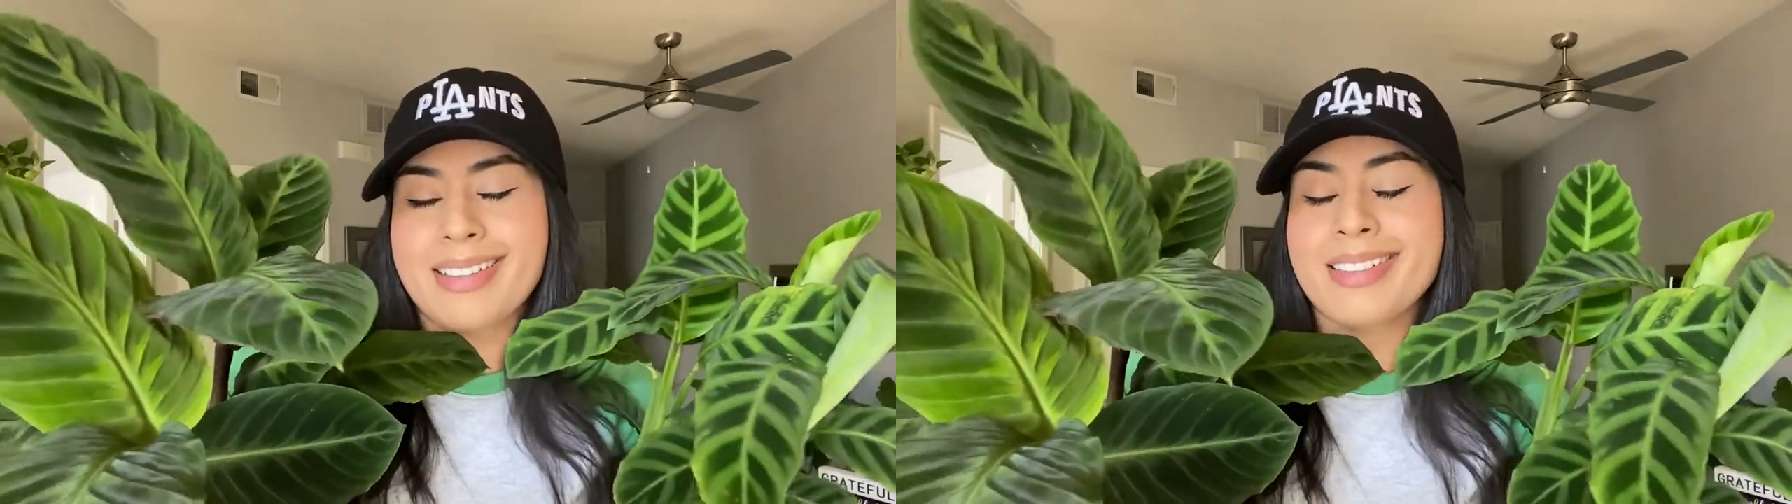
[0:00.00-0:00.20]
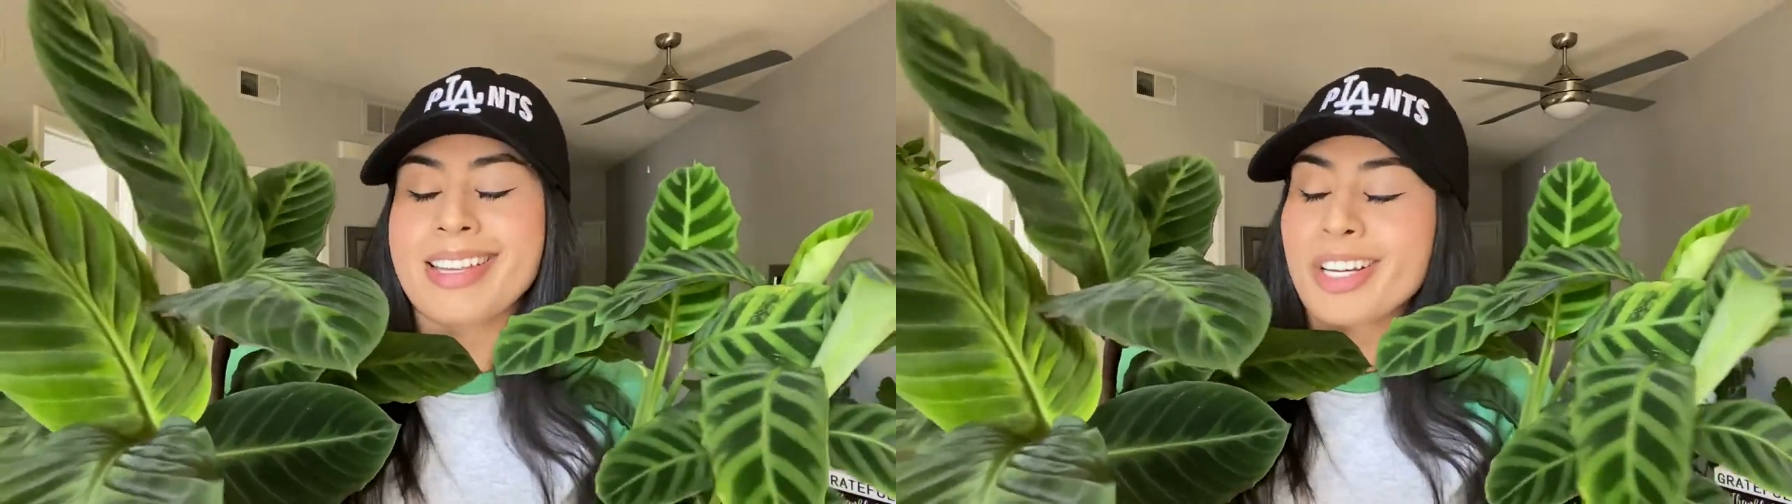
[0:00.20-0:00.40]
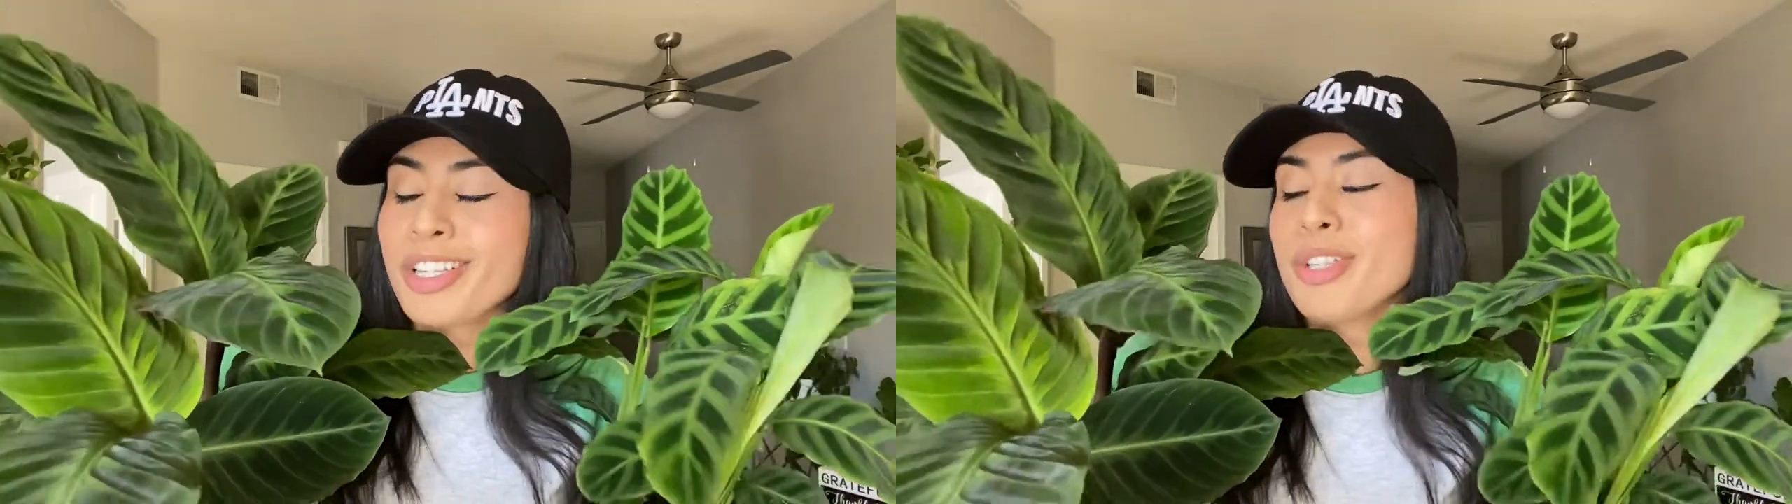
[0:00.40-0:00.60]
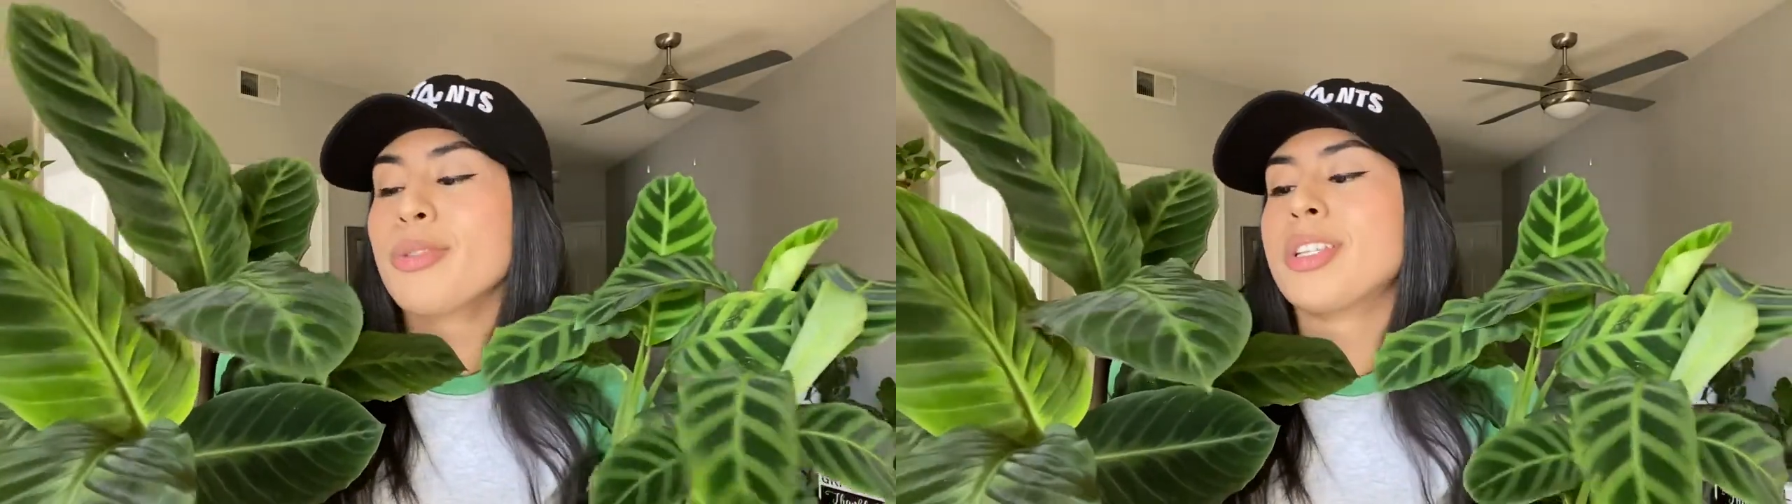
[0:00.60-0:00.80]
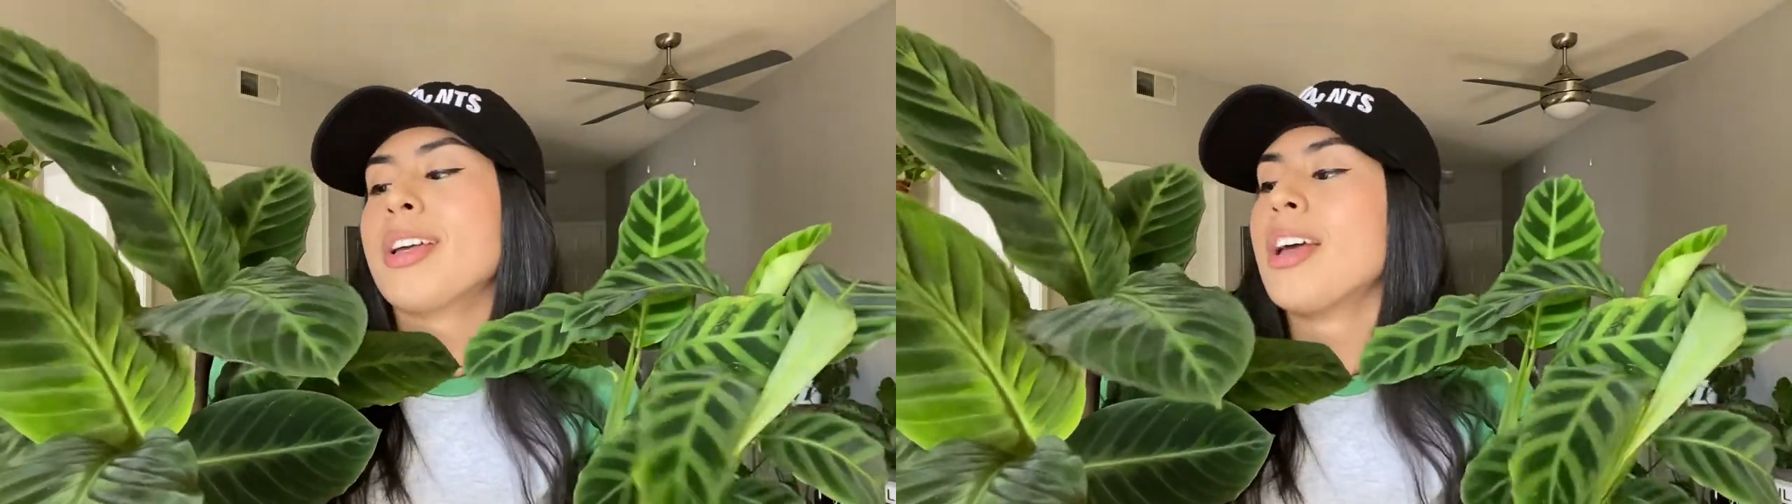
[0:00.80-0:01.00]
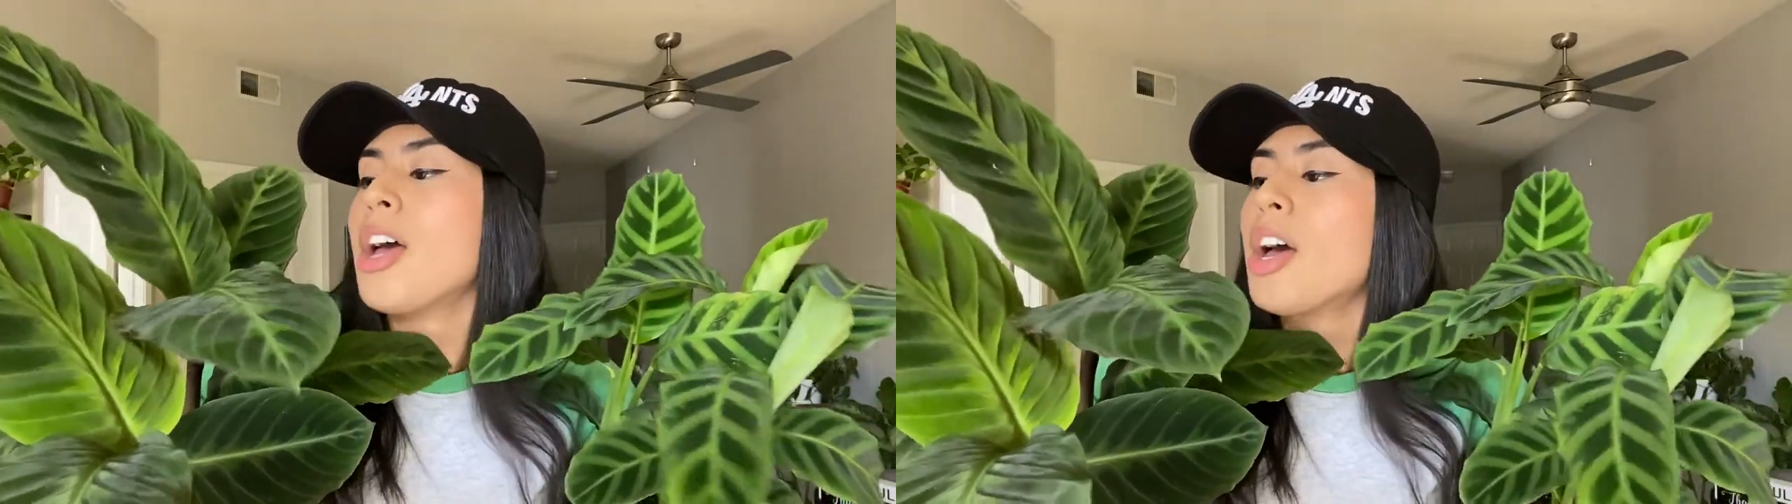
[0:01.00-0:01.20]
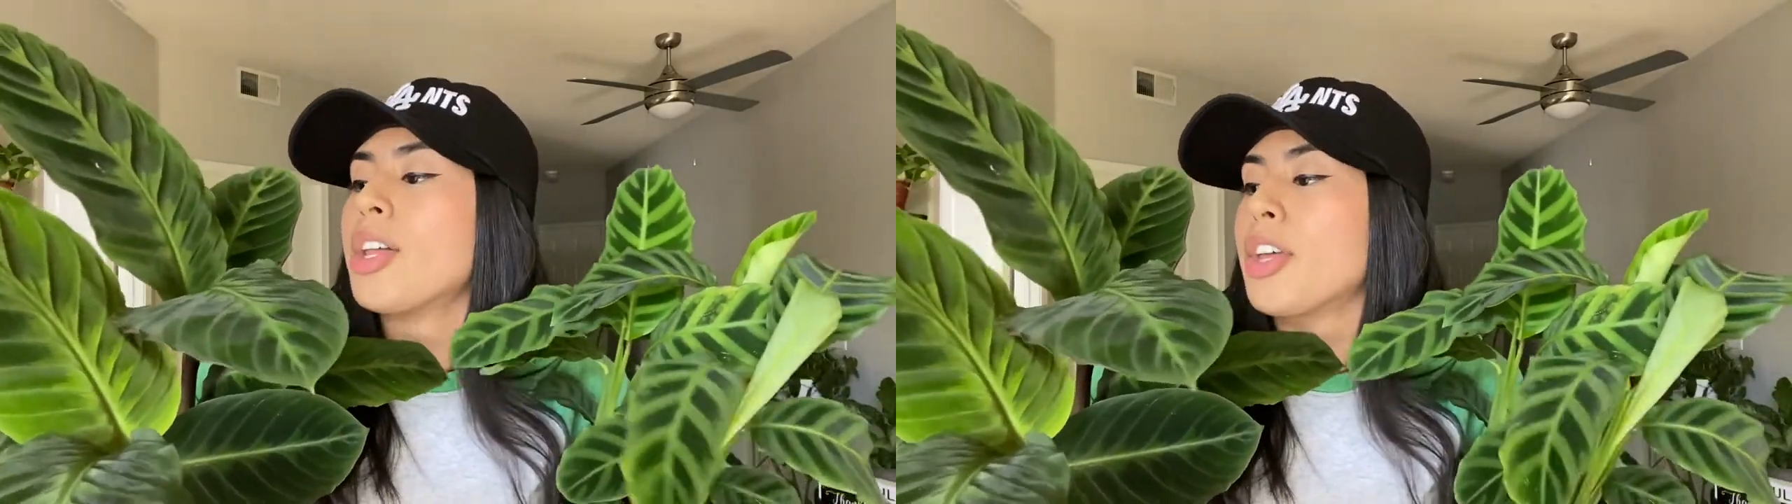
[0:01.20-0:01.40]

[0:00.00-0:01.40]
includes the